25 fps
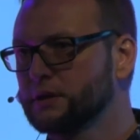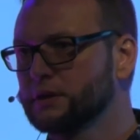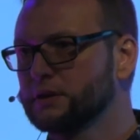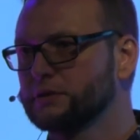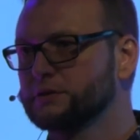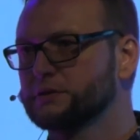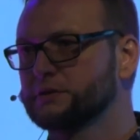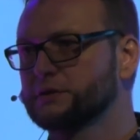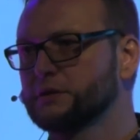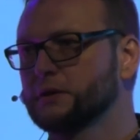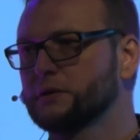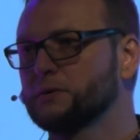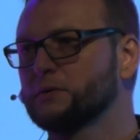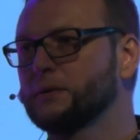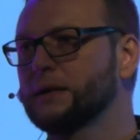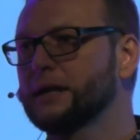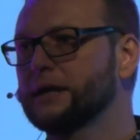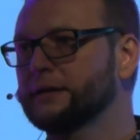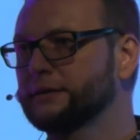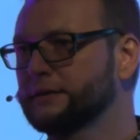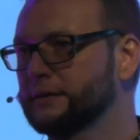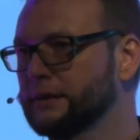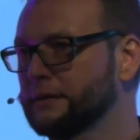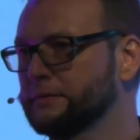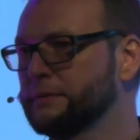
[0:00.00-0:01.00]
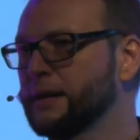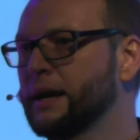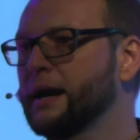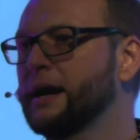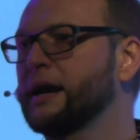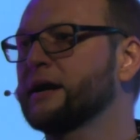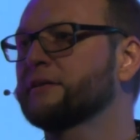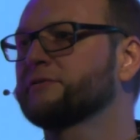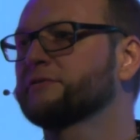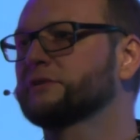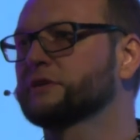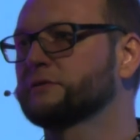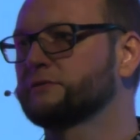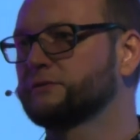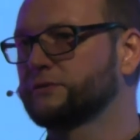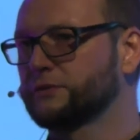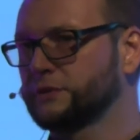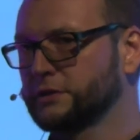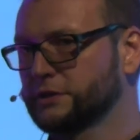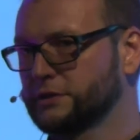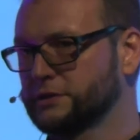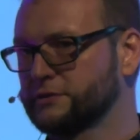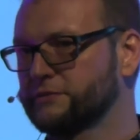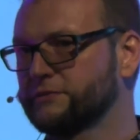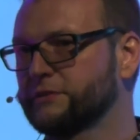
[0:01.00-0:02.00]
So let them have the
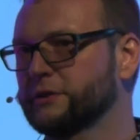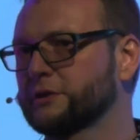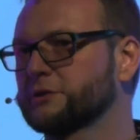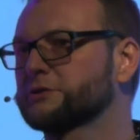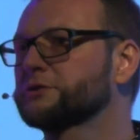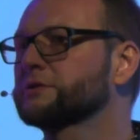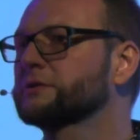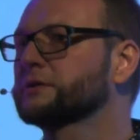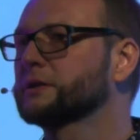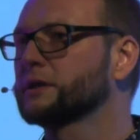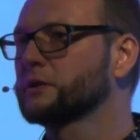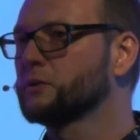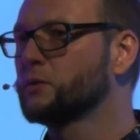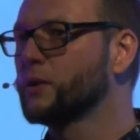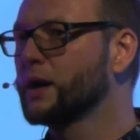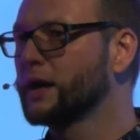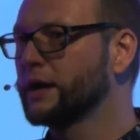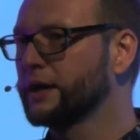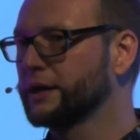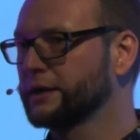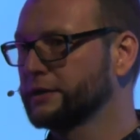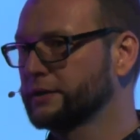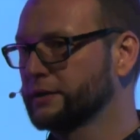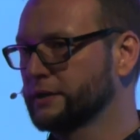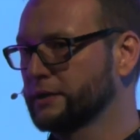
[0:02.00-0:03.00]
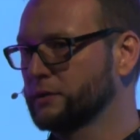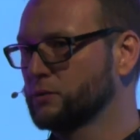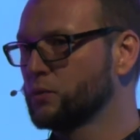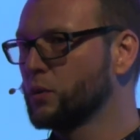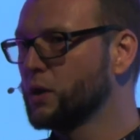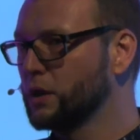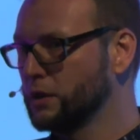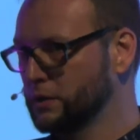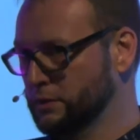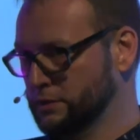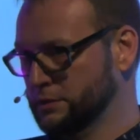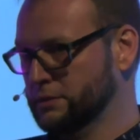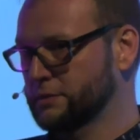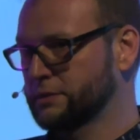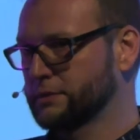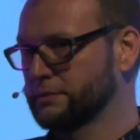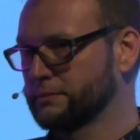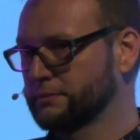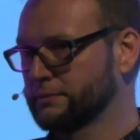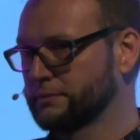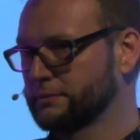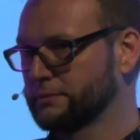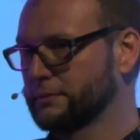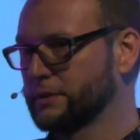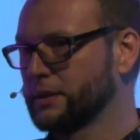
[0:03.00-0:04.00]
first version the way they want,
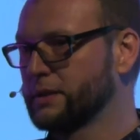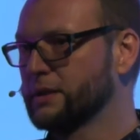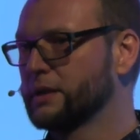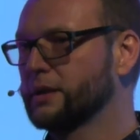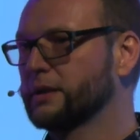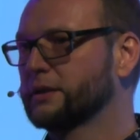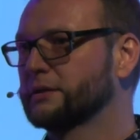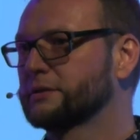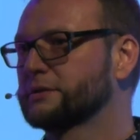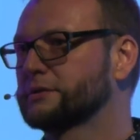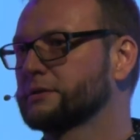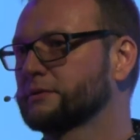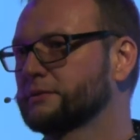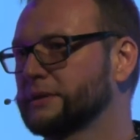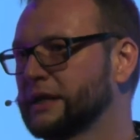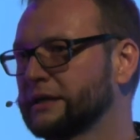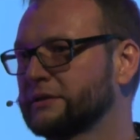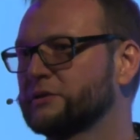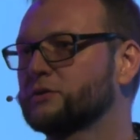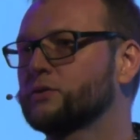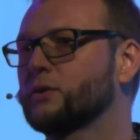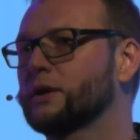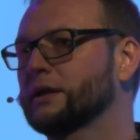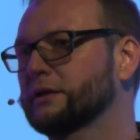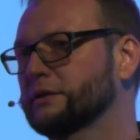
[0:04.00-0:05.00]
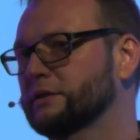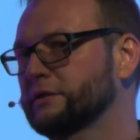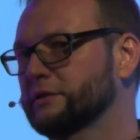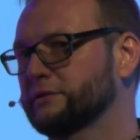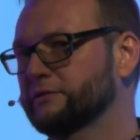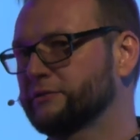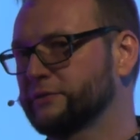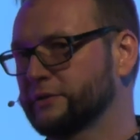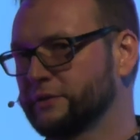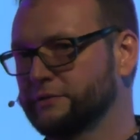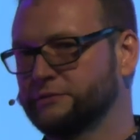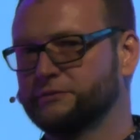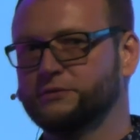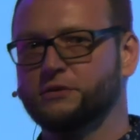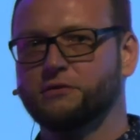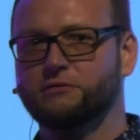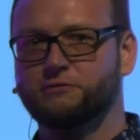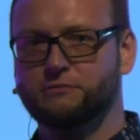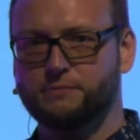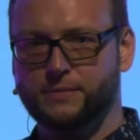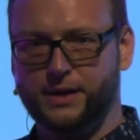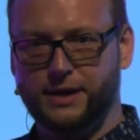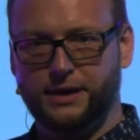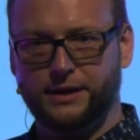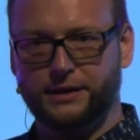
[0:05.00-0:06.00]
so that 25th of
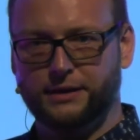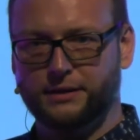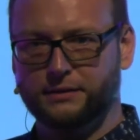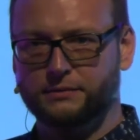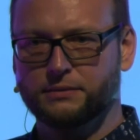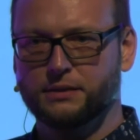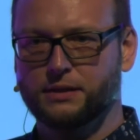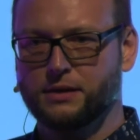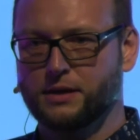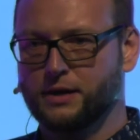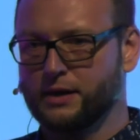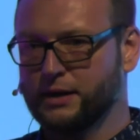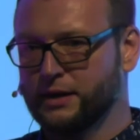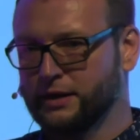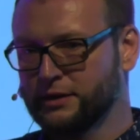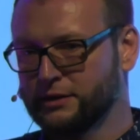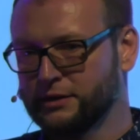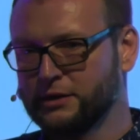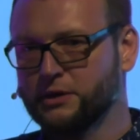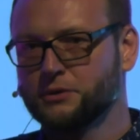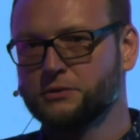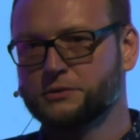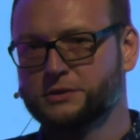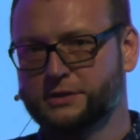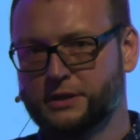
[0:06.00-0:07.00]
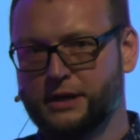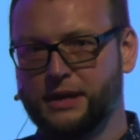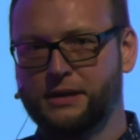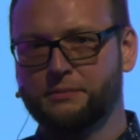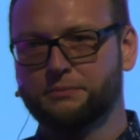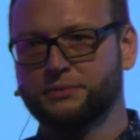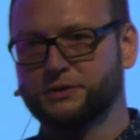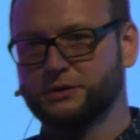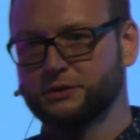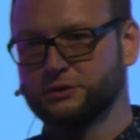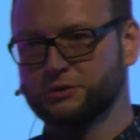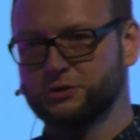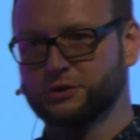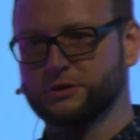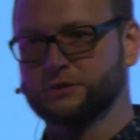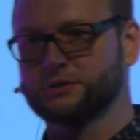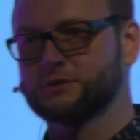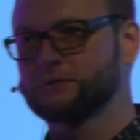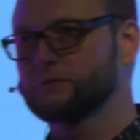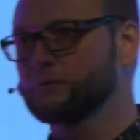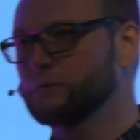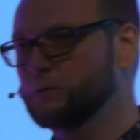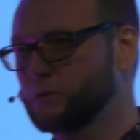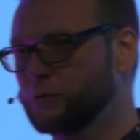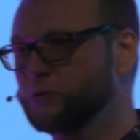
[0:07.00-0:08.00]
May and those empty chairs
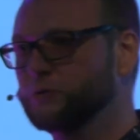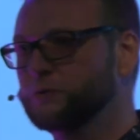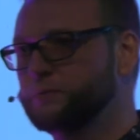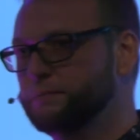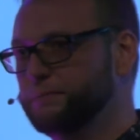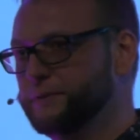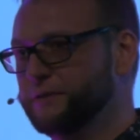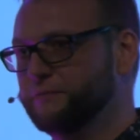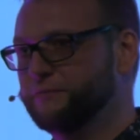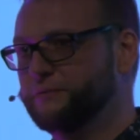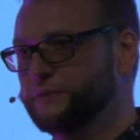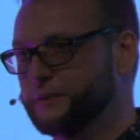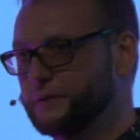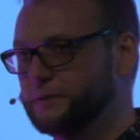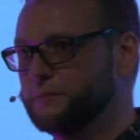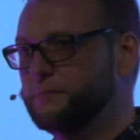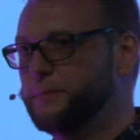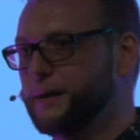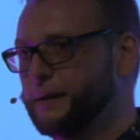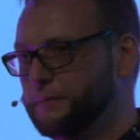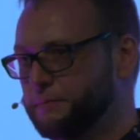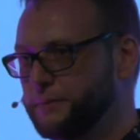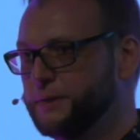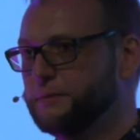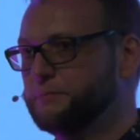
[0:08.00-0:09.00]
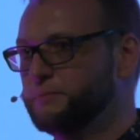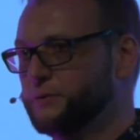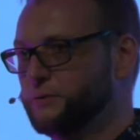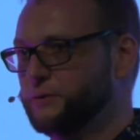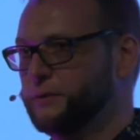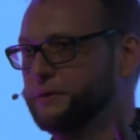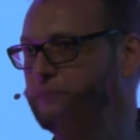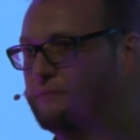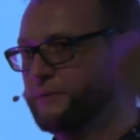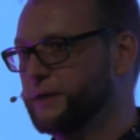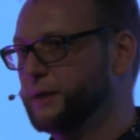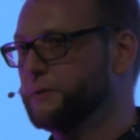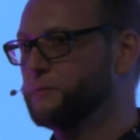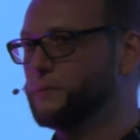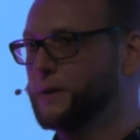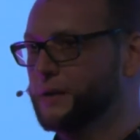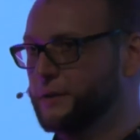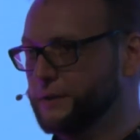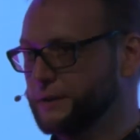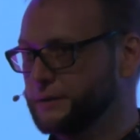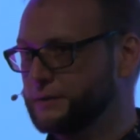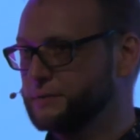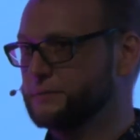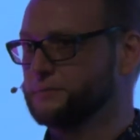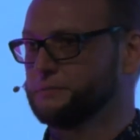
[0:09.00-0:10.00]
could be filled by people if they
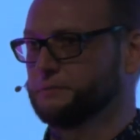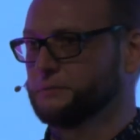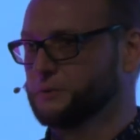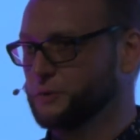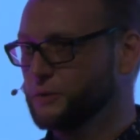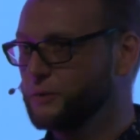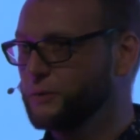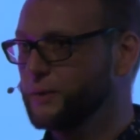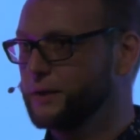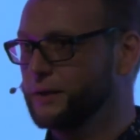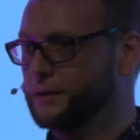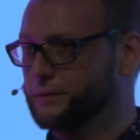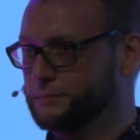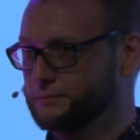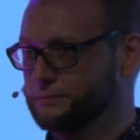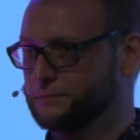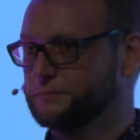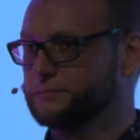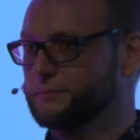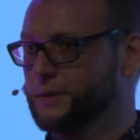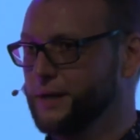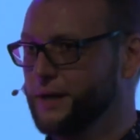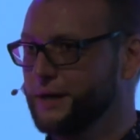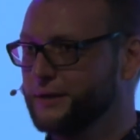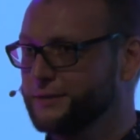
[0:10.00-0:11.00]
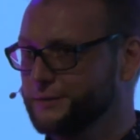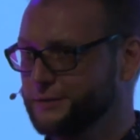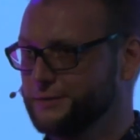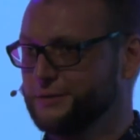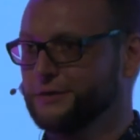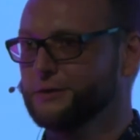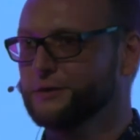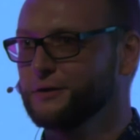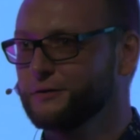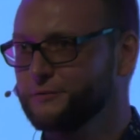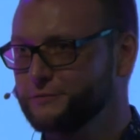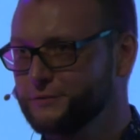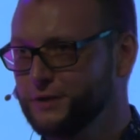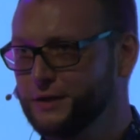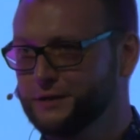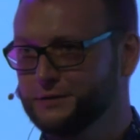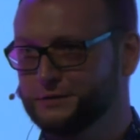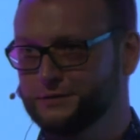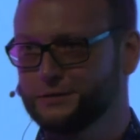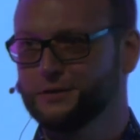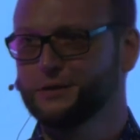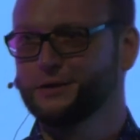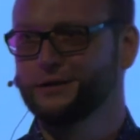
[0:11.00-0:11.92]
weren't doing editing of that